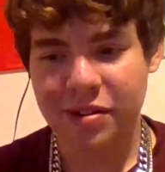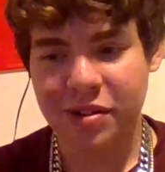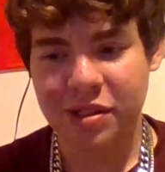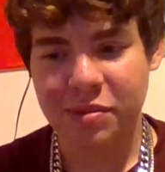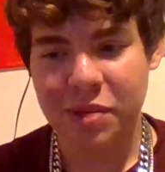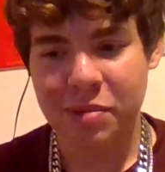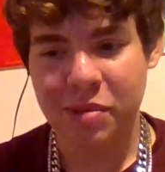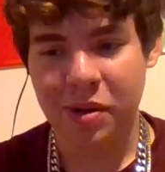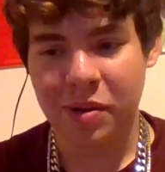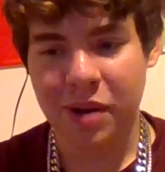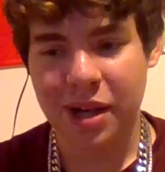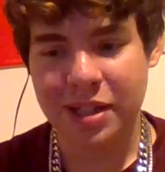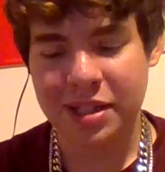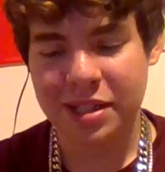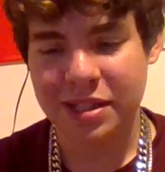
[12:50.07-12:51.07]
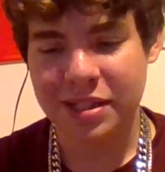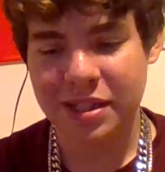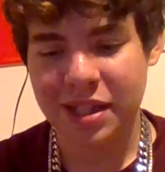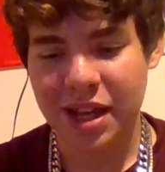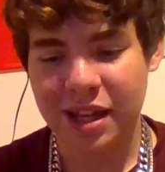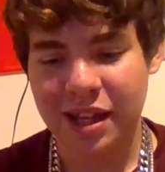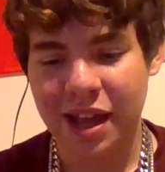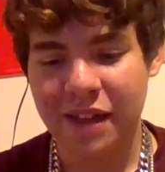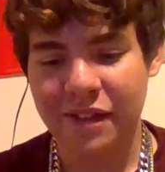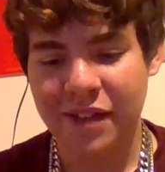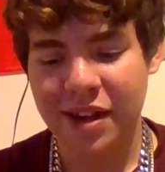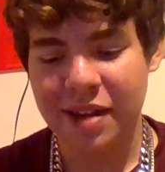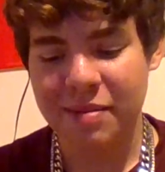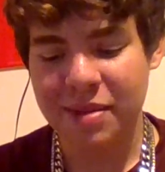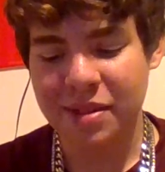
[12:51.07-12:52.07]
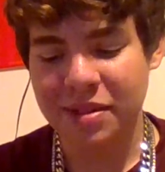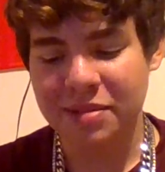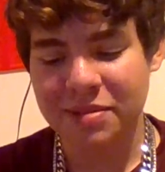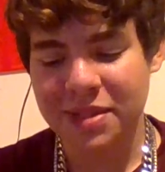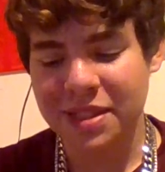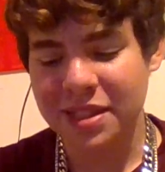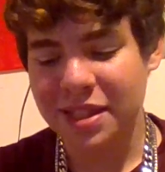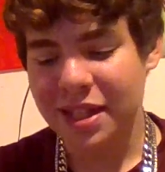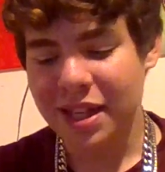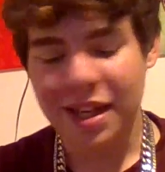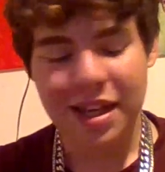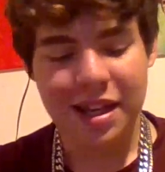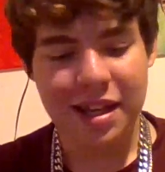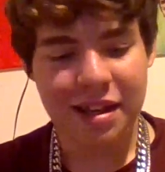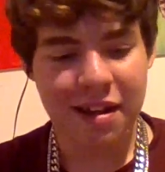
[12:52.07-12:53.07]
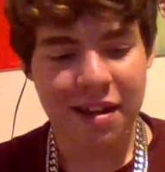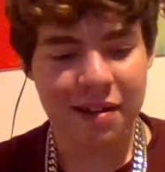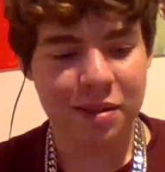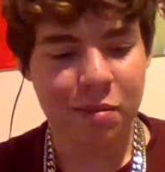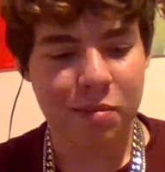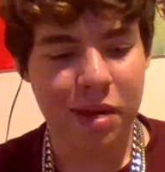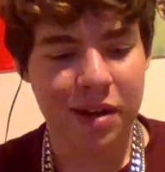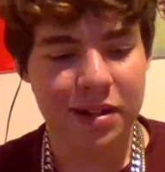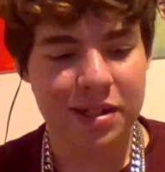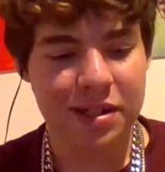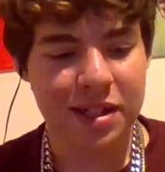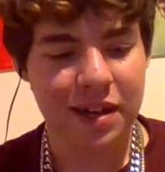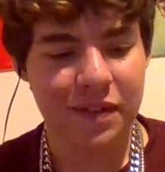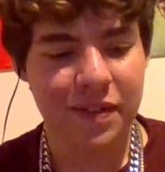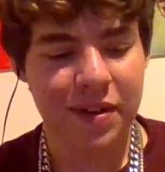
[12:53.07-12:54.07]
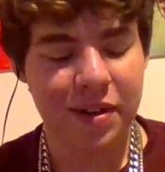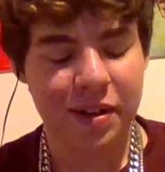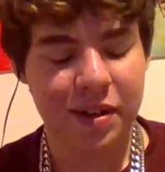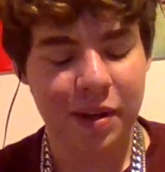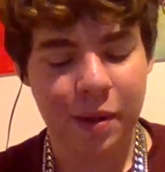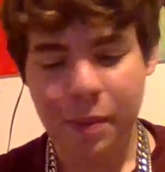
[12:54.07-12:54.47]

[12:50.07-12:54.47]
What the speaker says: All these people are watching and kind of laughing at me a little bit. That was embarrassing as fuck.